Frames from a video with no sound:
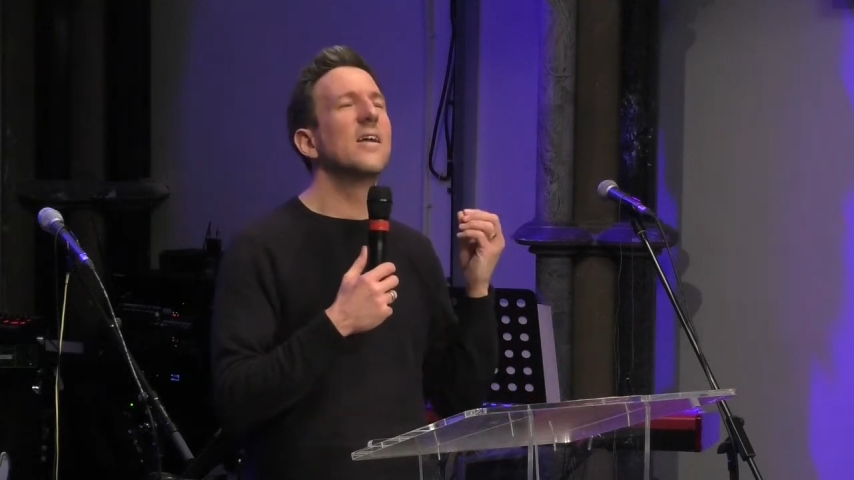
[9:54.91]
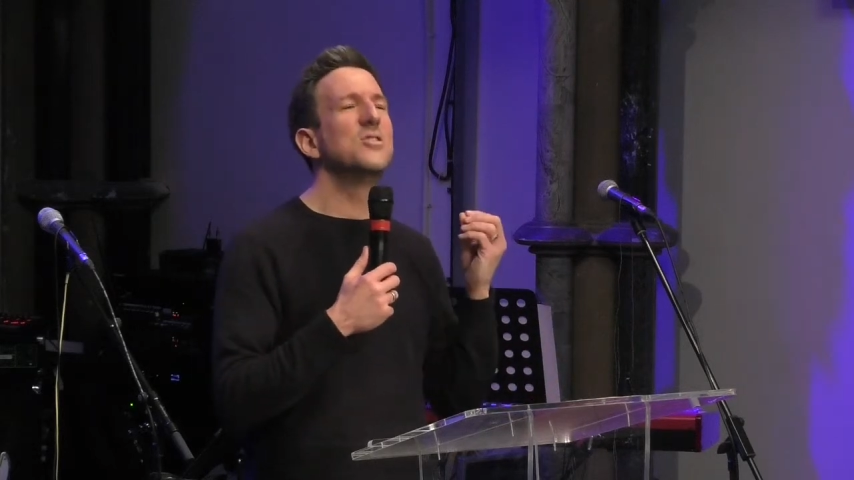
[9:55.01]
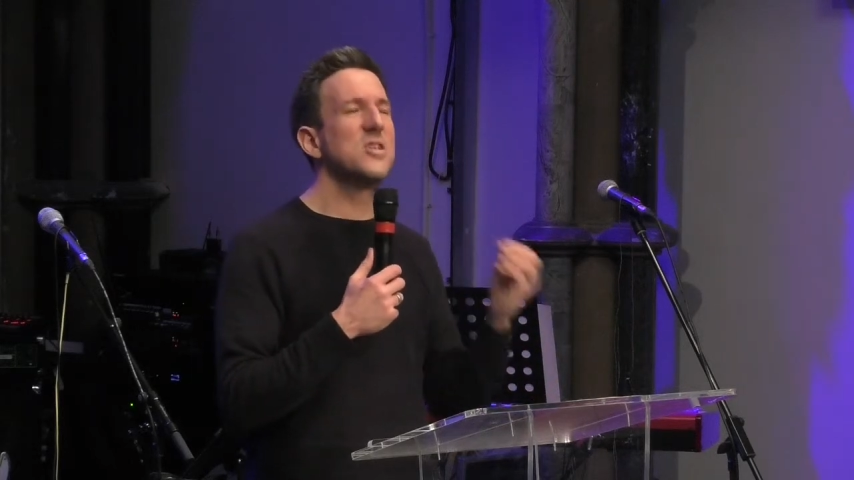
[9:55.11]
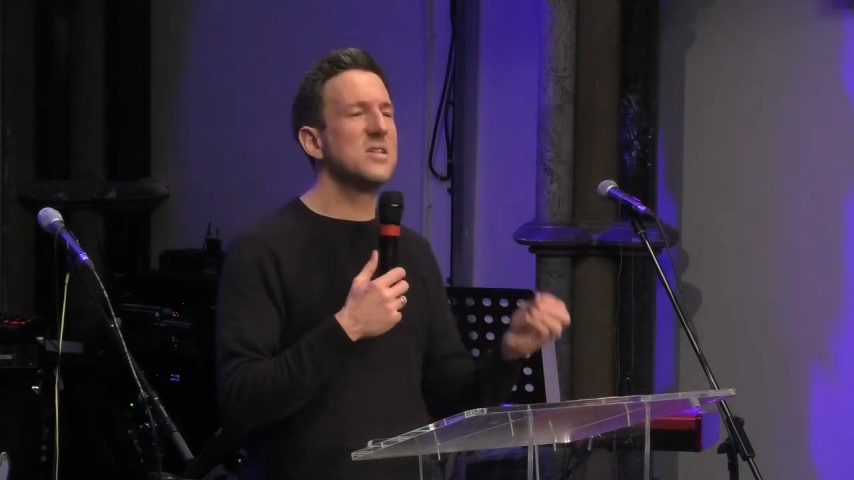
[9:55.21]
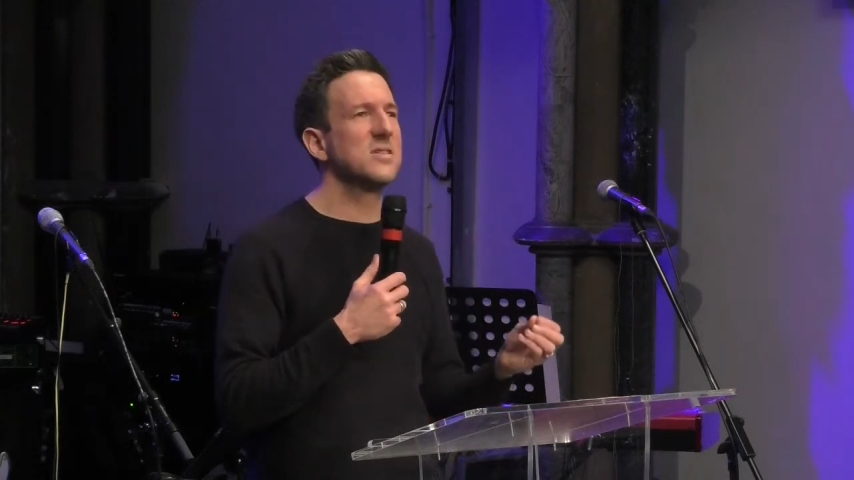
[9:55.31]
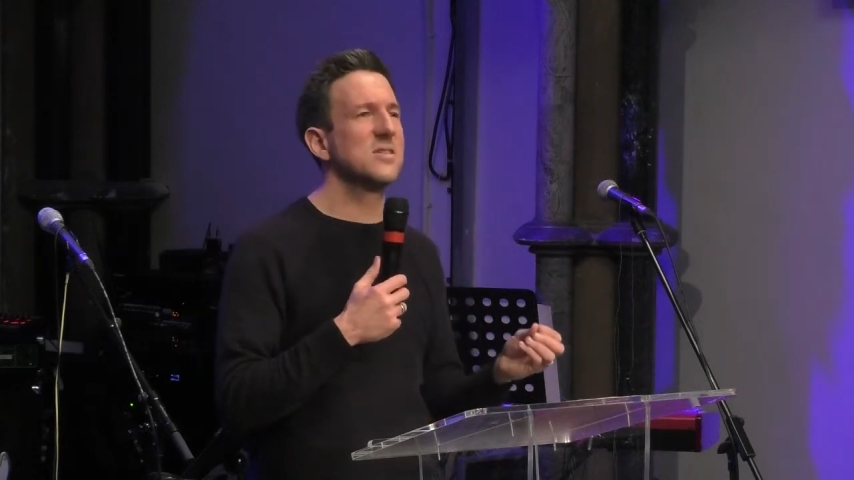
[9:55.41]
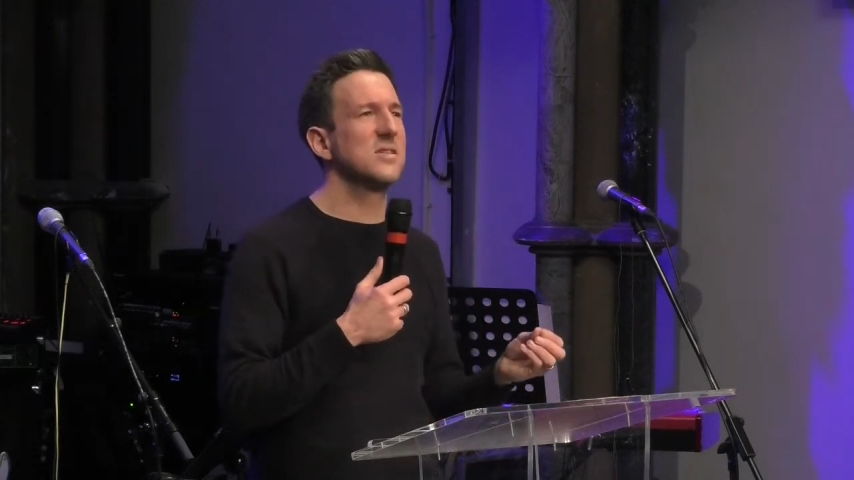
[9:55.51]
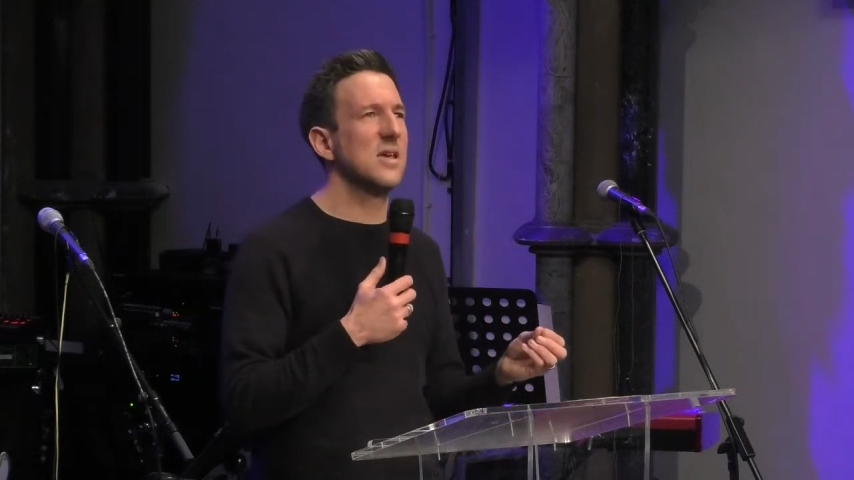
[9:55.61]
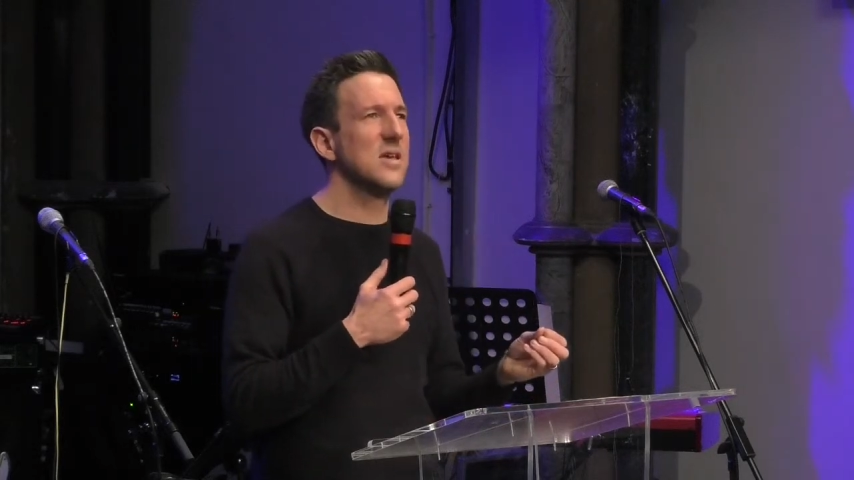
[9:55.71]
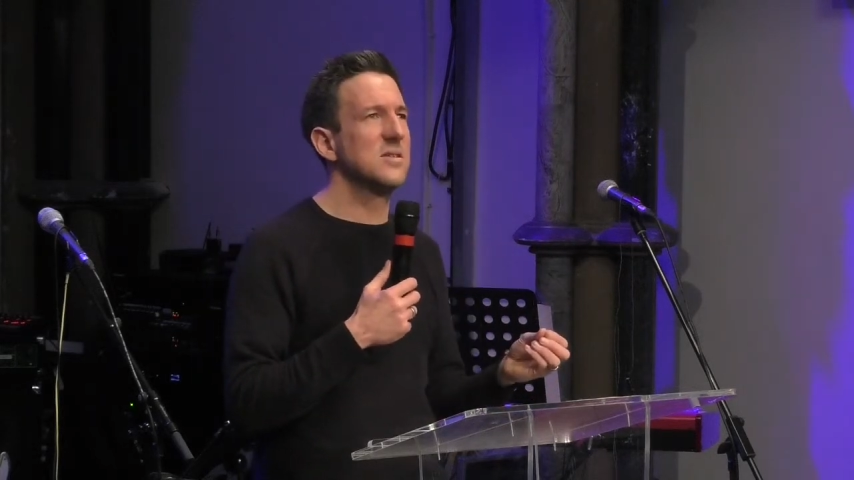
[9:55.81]
Jesus
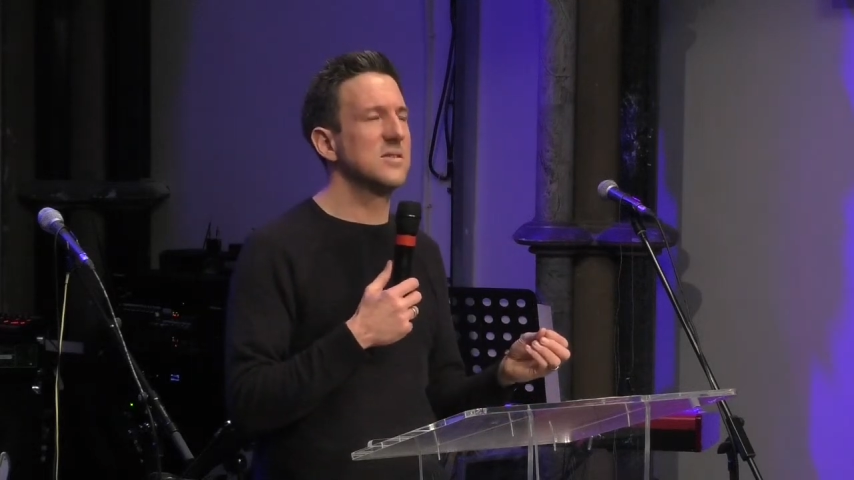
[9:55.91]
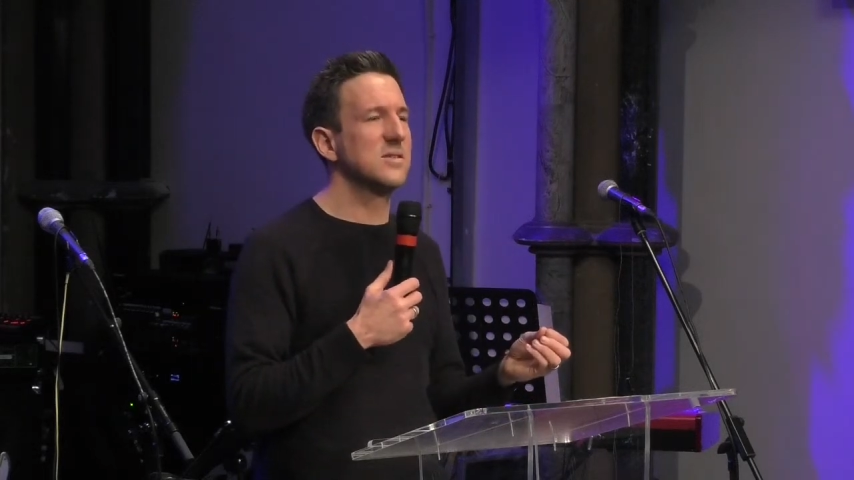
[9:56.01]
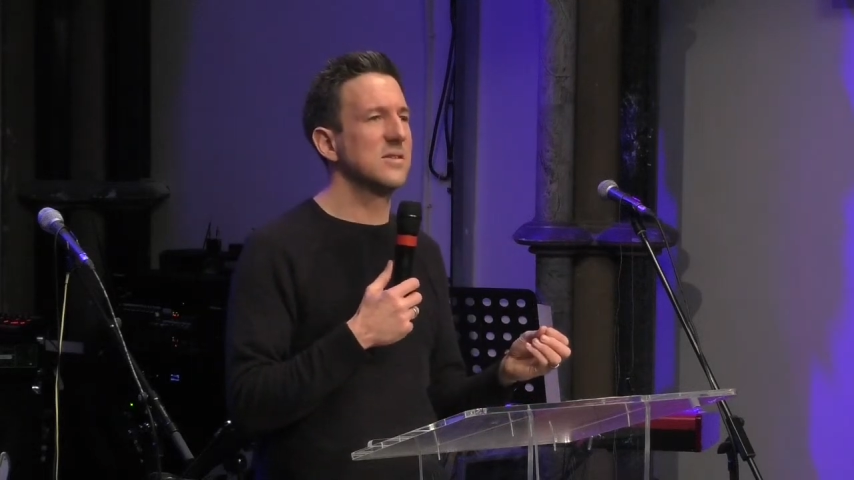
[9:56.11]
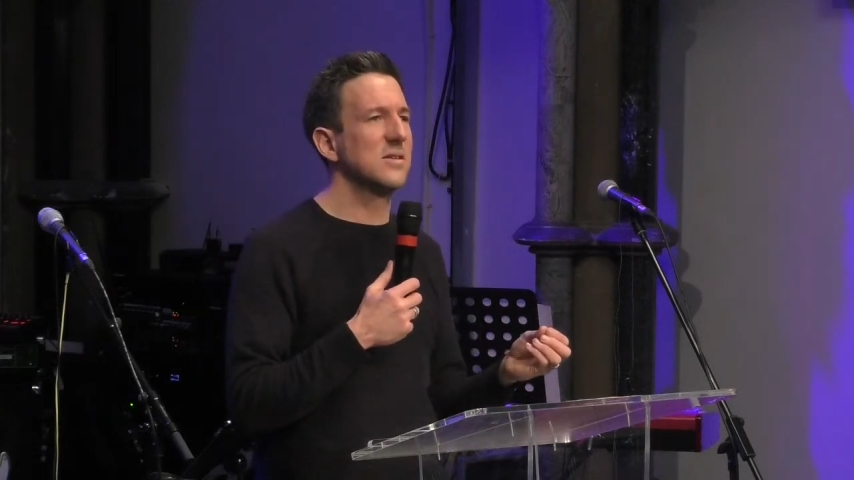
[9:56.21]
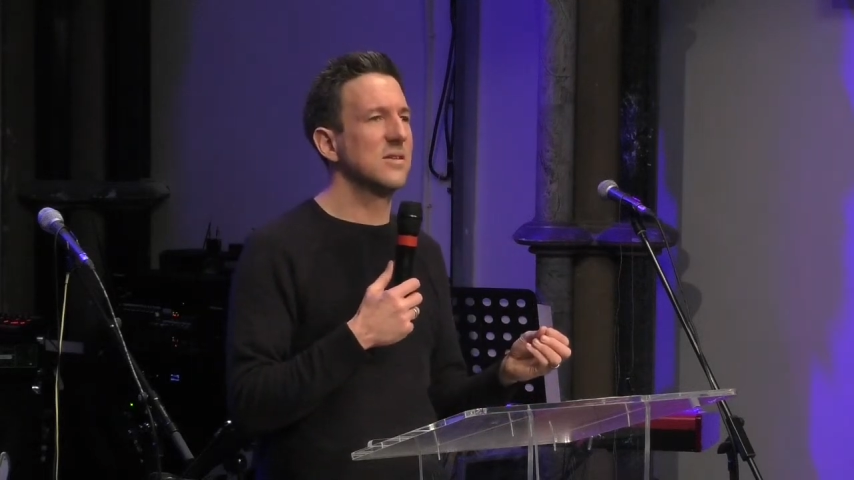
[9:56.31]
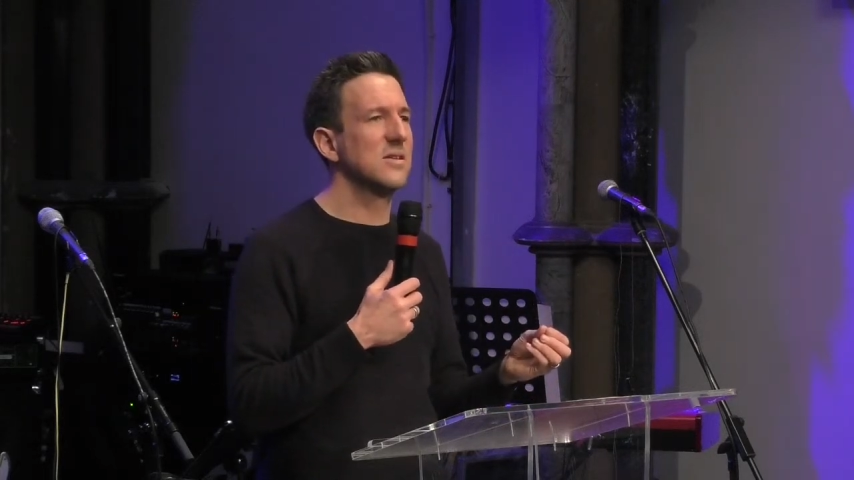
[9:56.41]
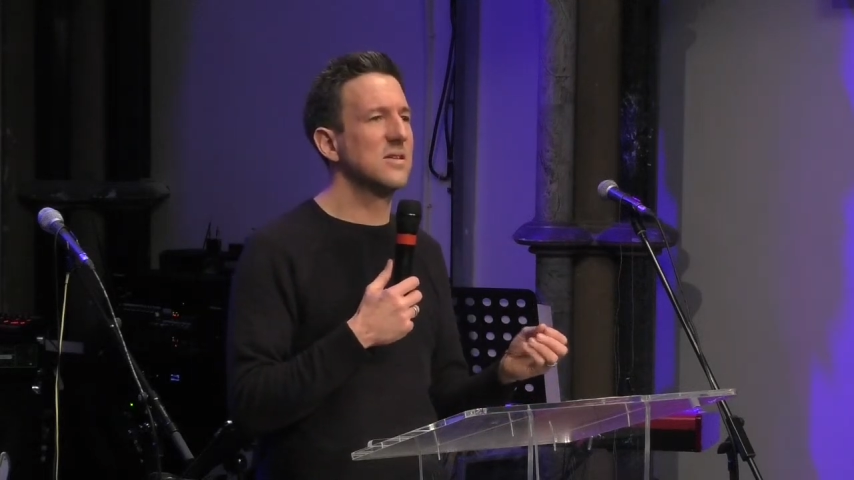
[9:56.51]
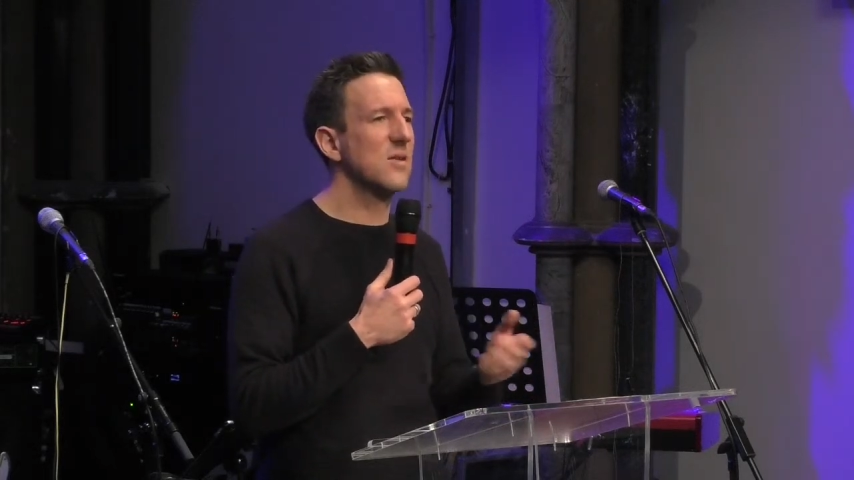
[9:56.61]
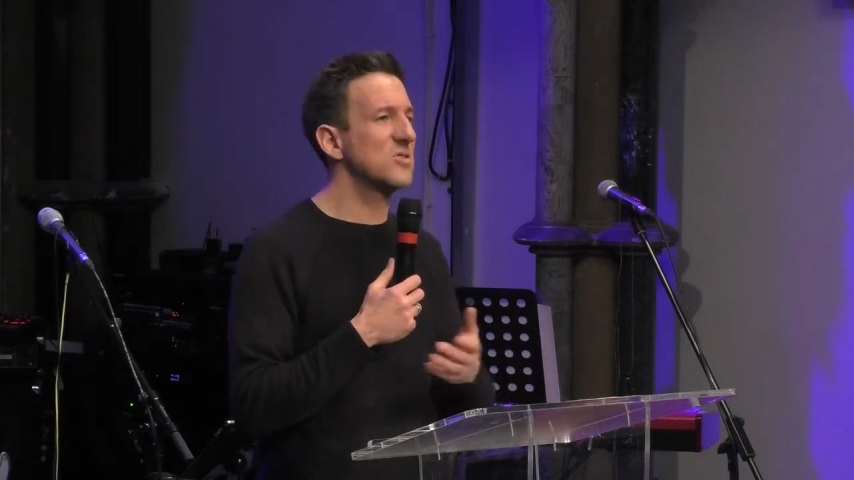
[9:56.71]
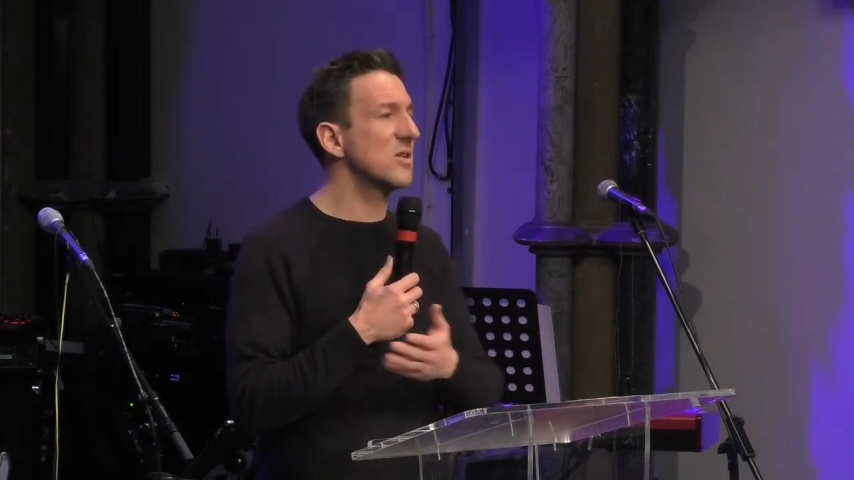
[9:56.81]
is the
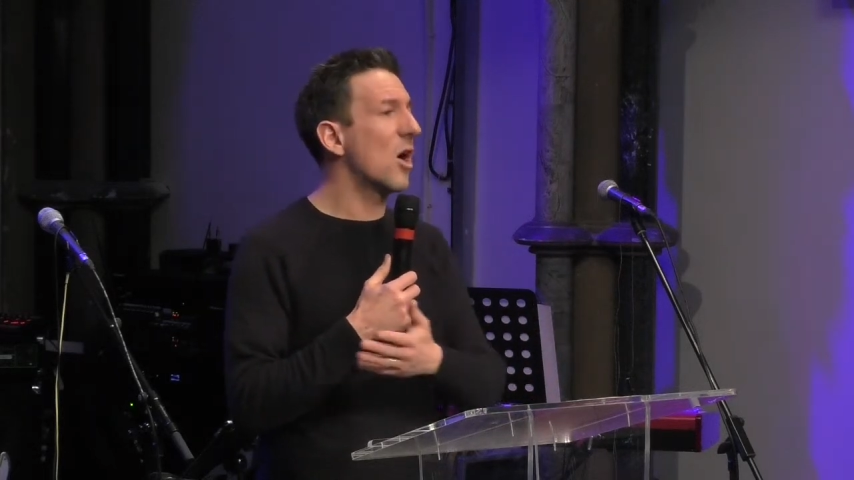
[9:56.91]
devil says,